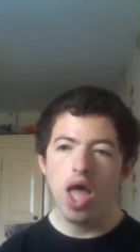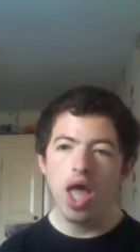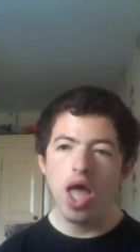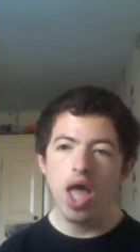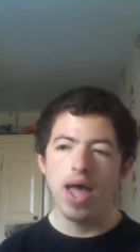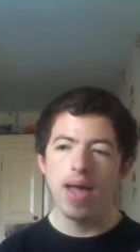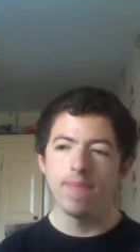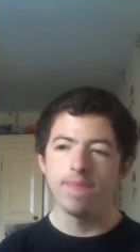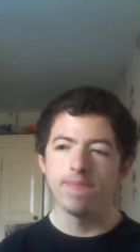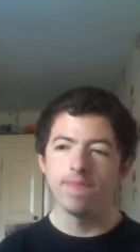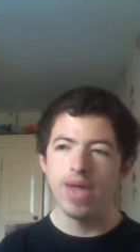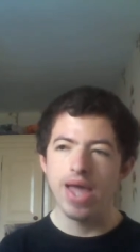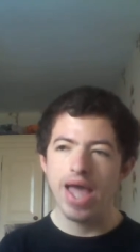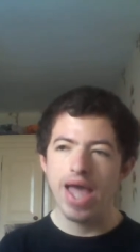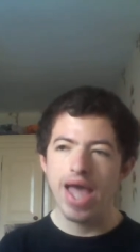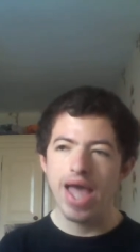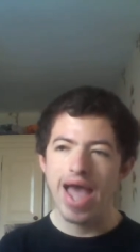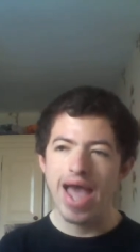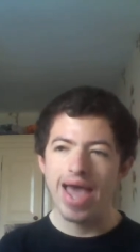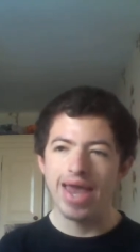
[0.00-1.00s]
um,
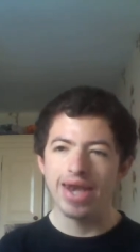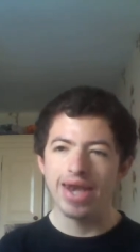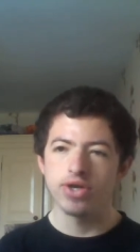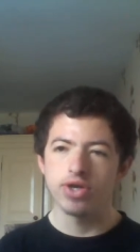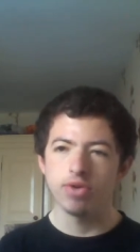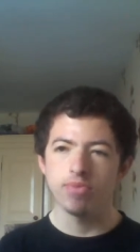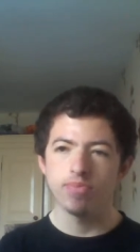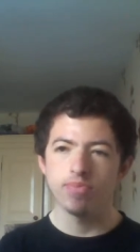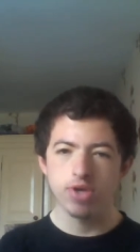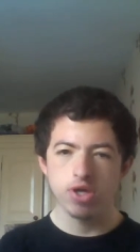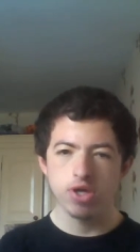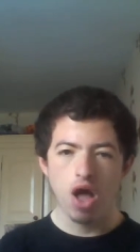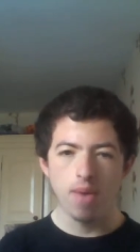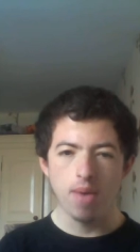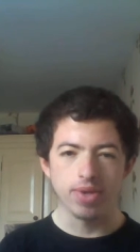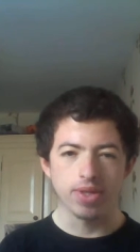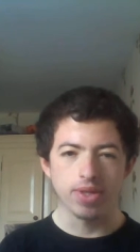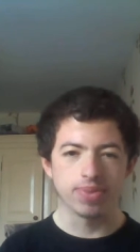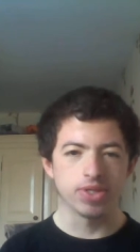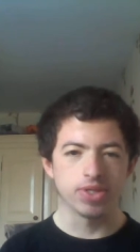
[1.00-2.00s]
and
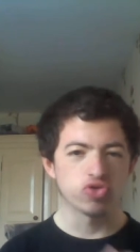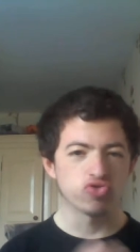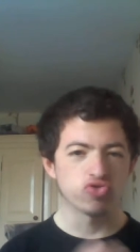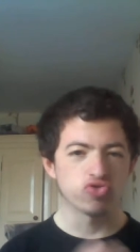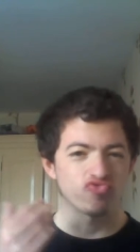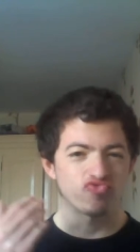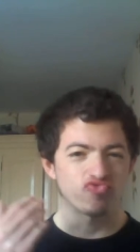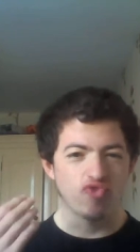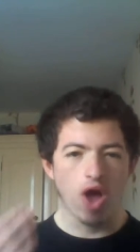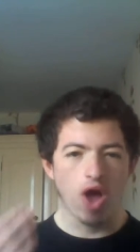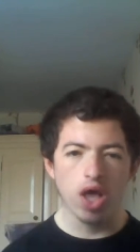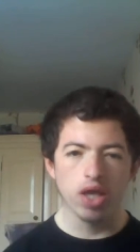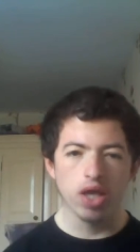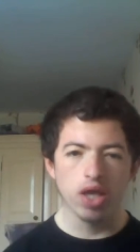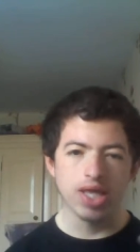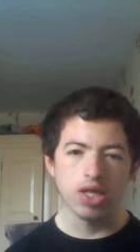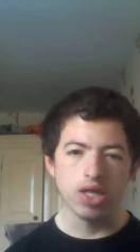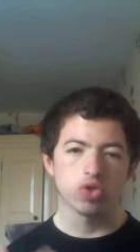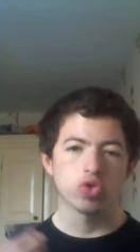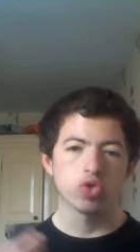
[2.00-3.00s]
becoming this Ra's
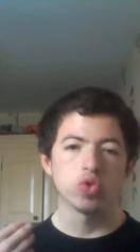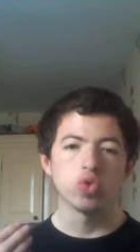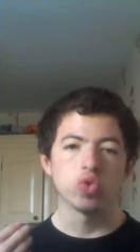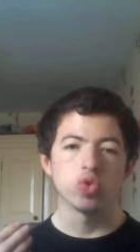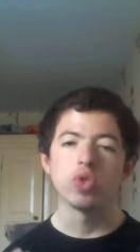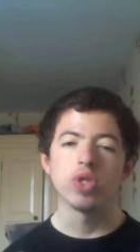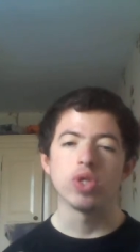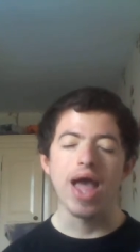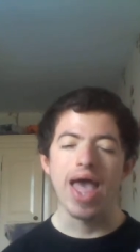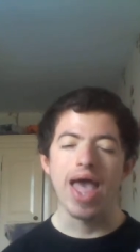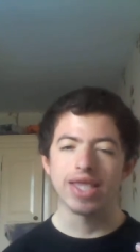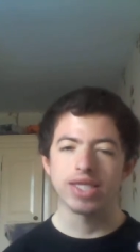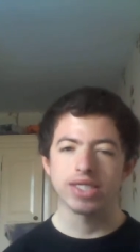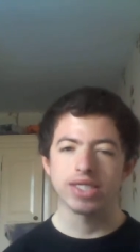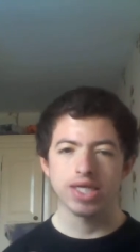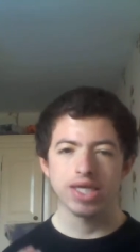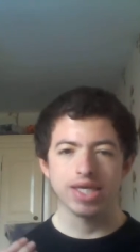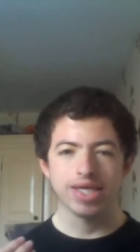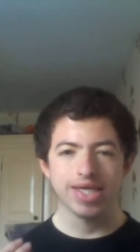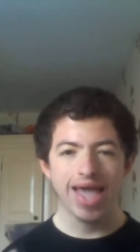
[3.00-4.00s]
al Ghul esque
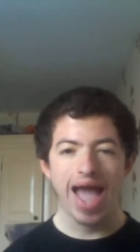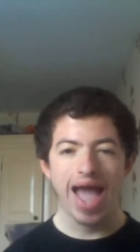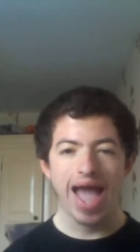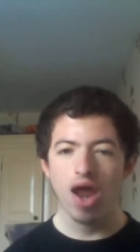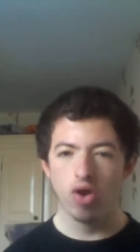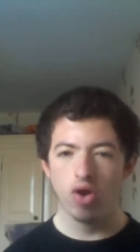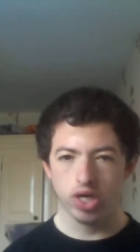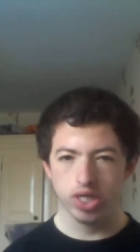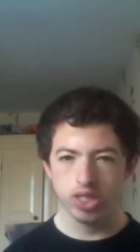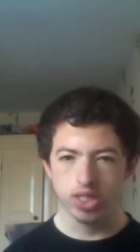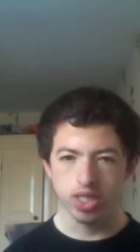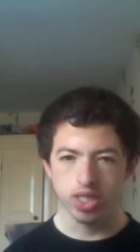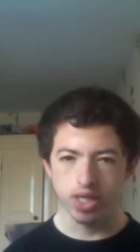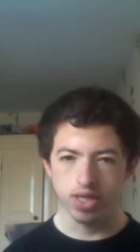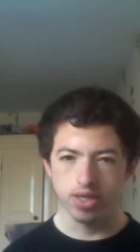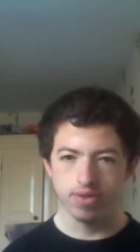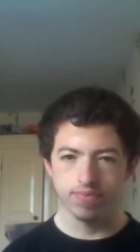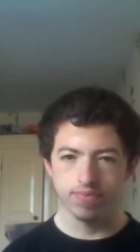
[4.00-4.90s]
character.